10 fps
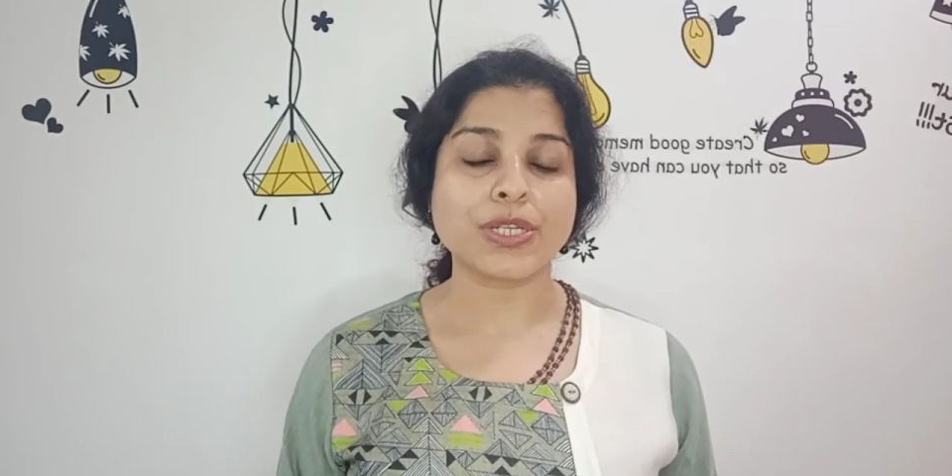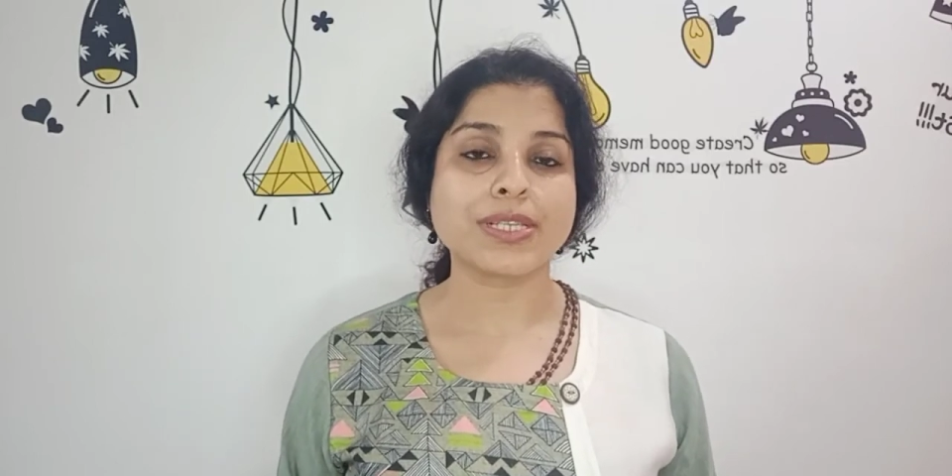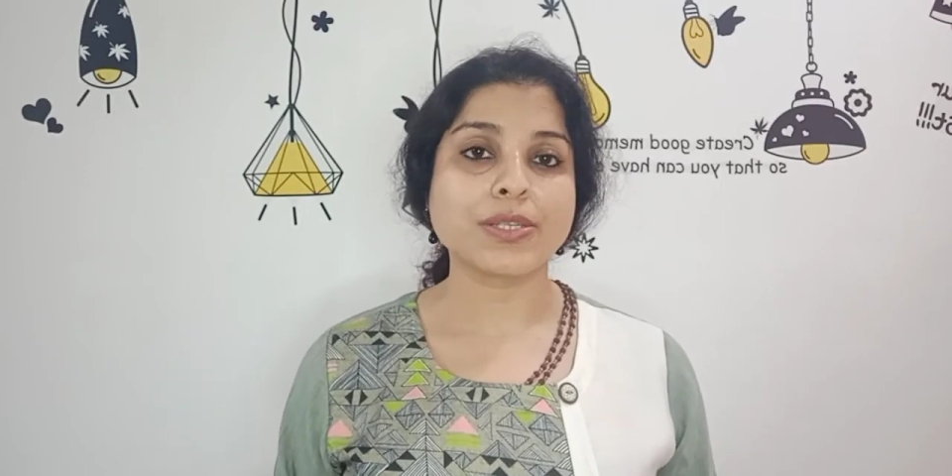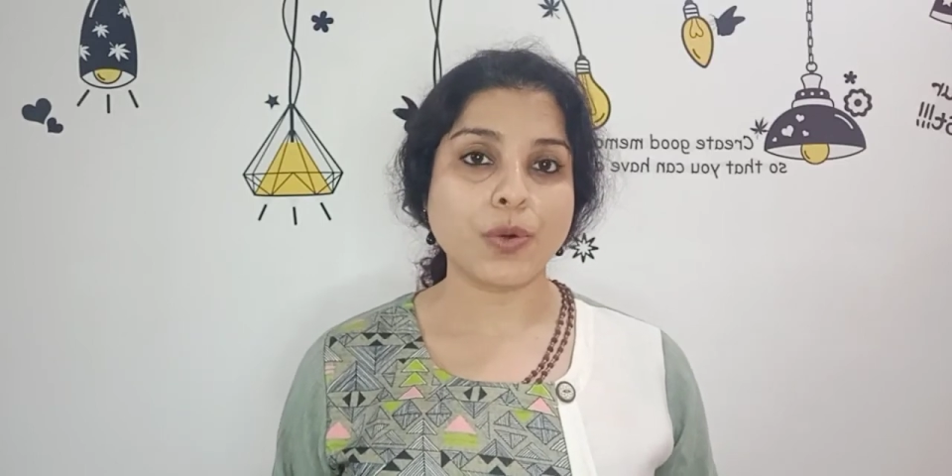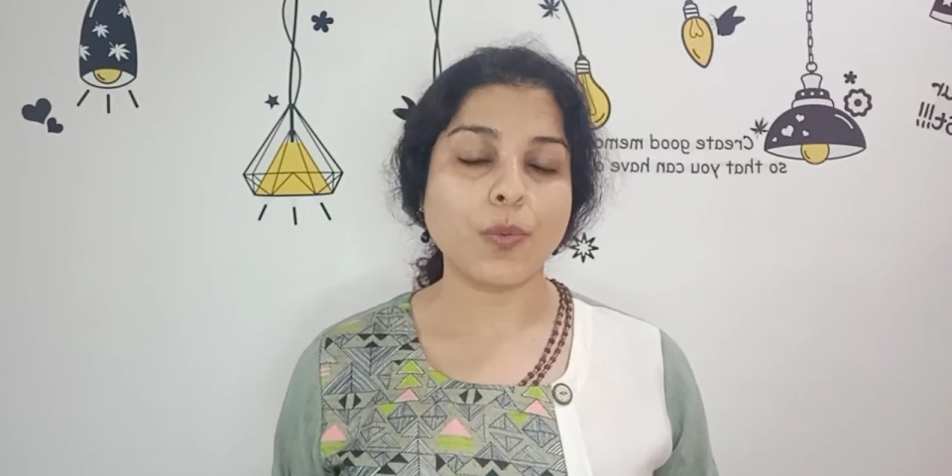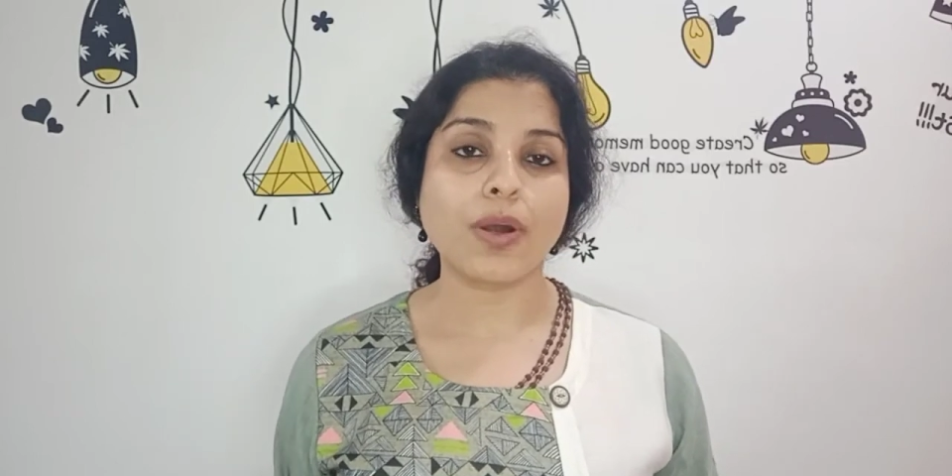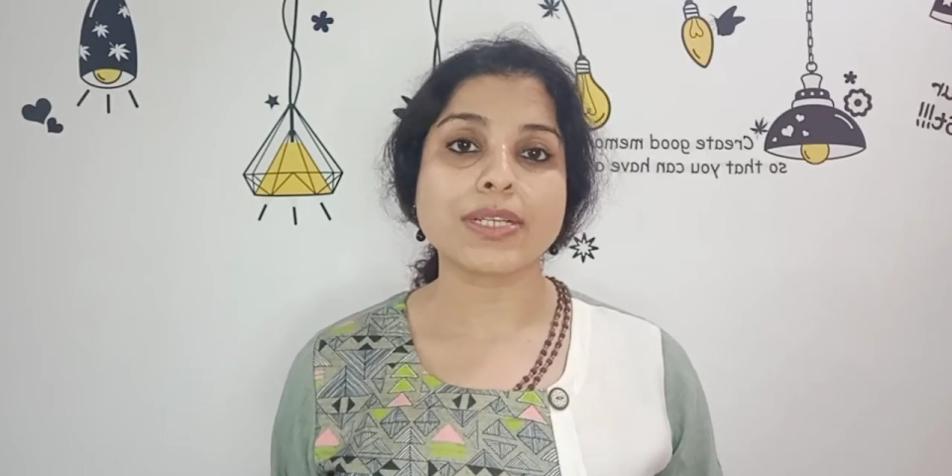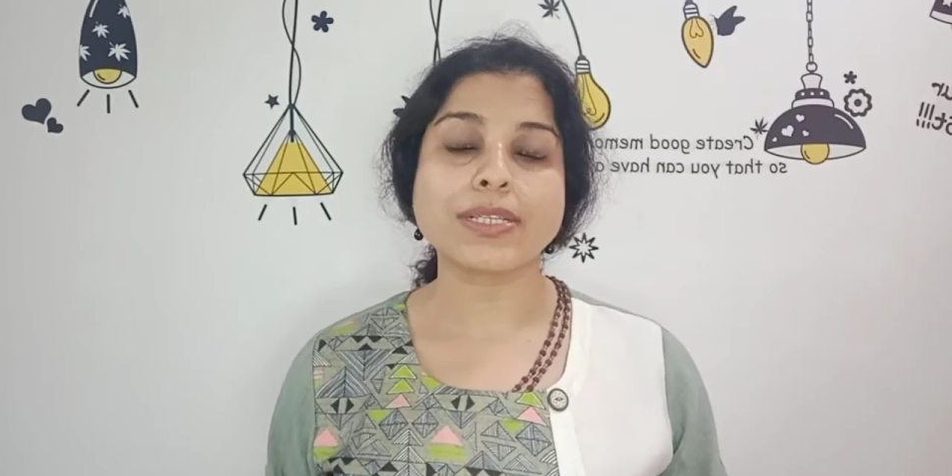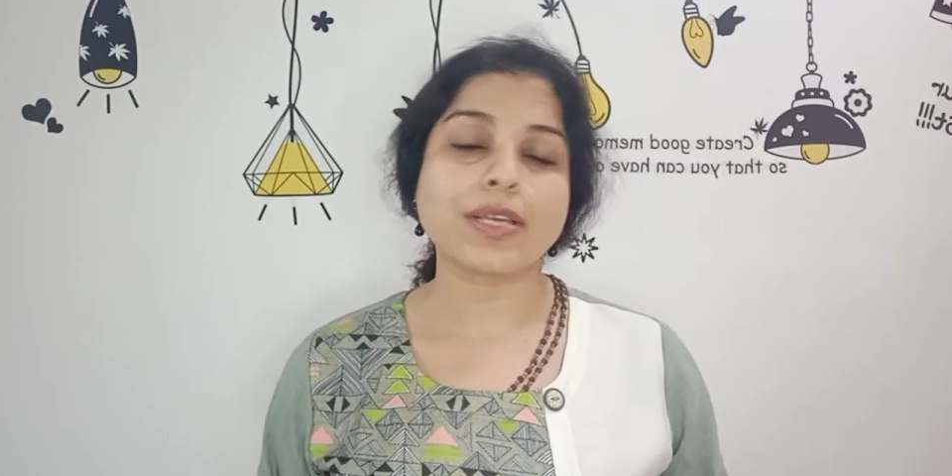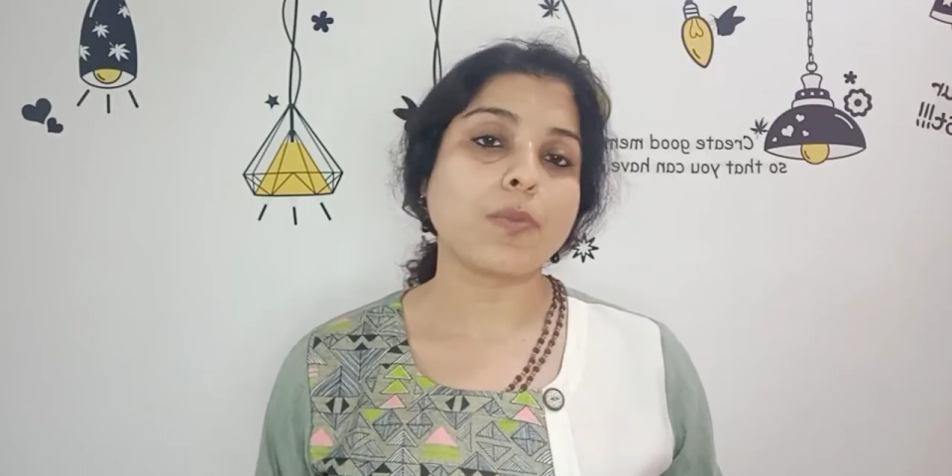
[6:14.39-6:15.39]
So
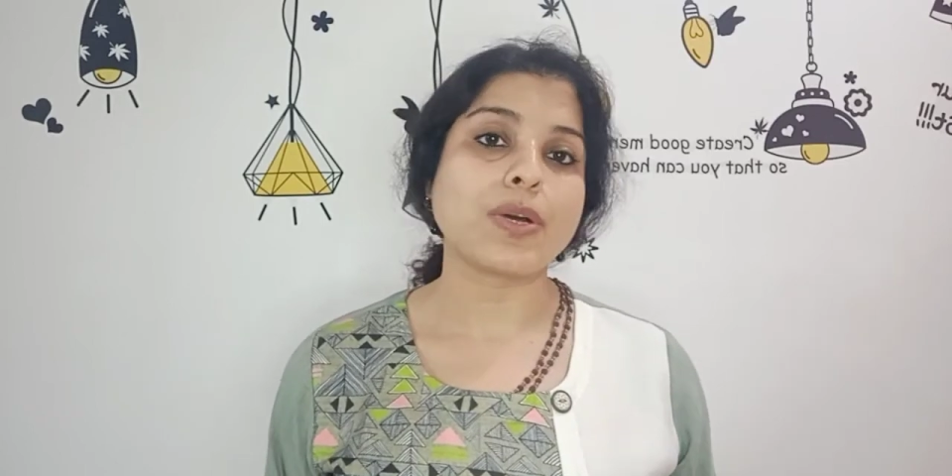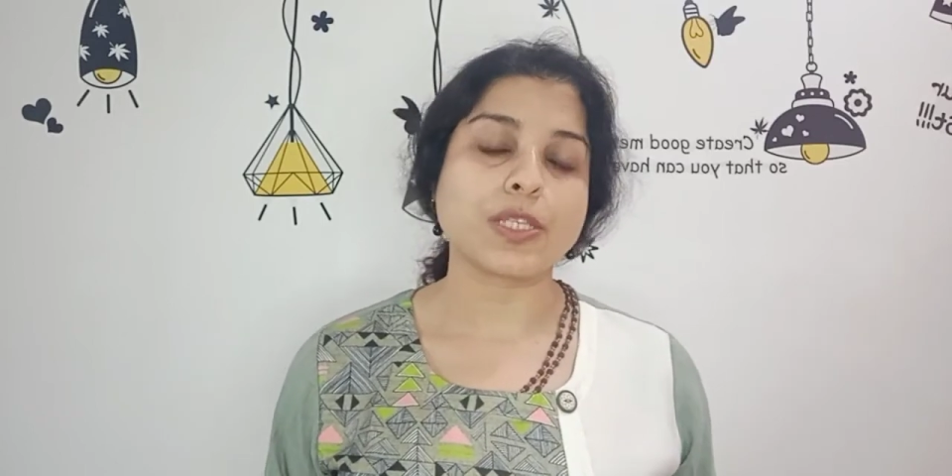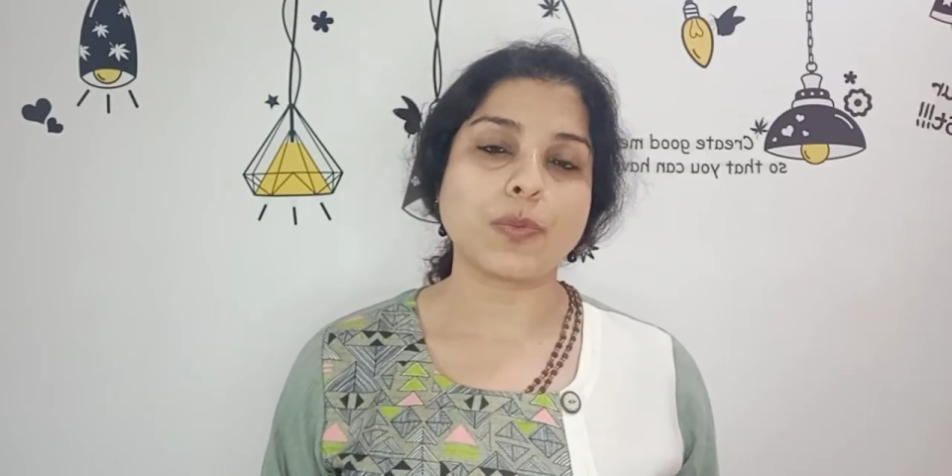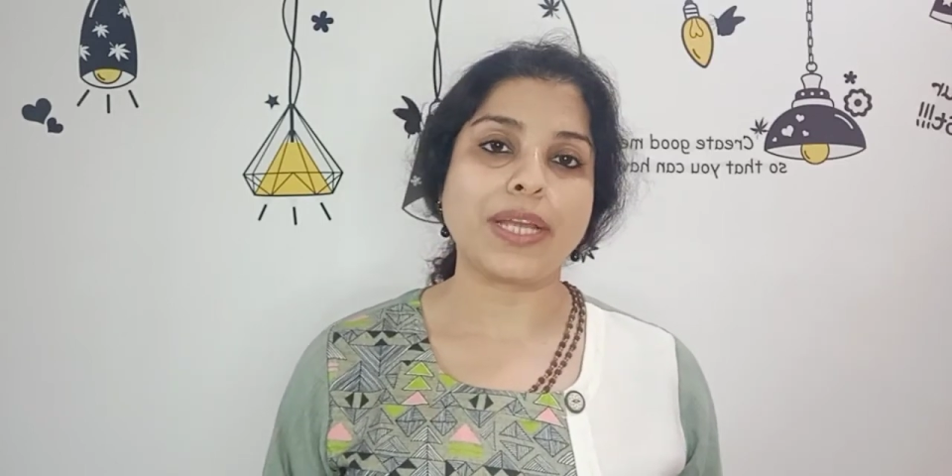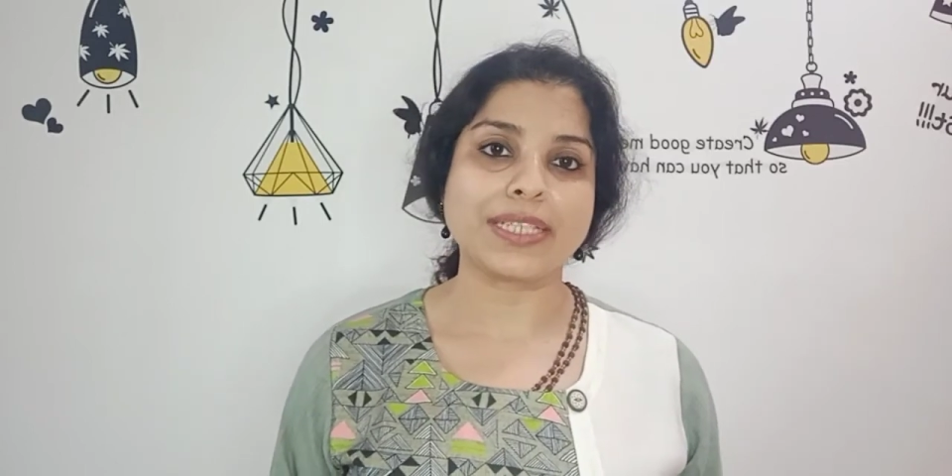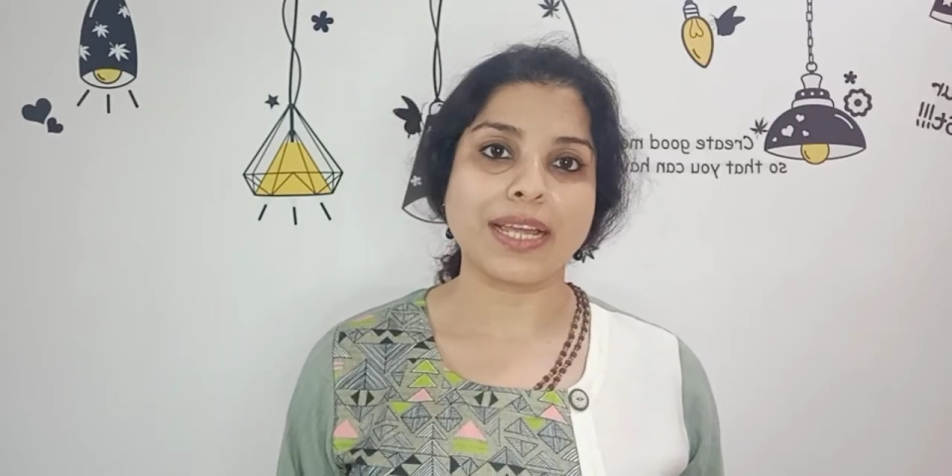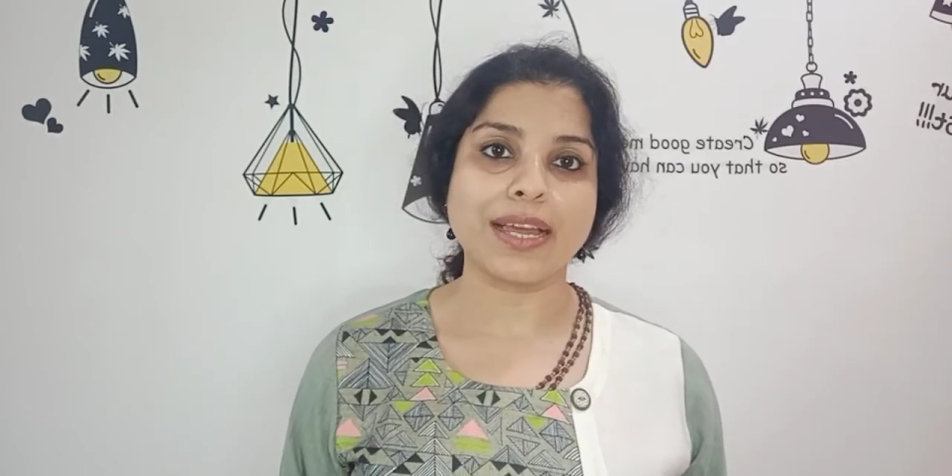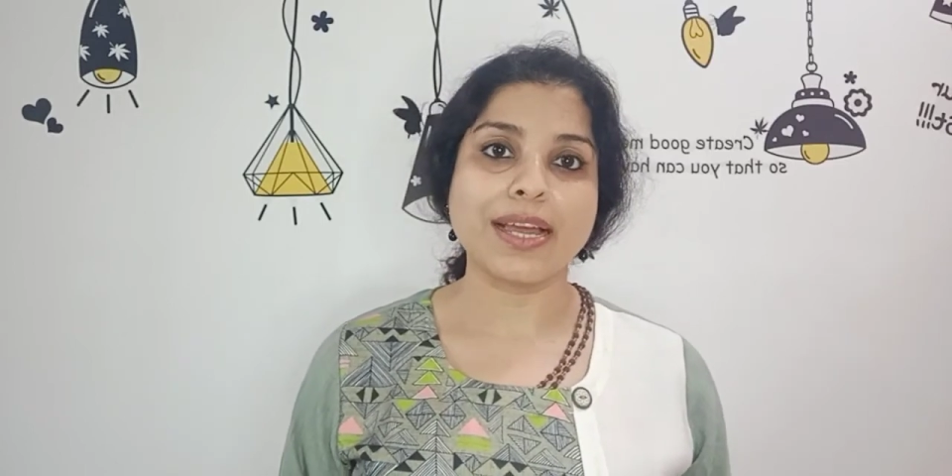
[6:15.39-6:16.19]
what? Someone's waiting.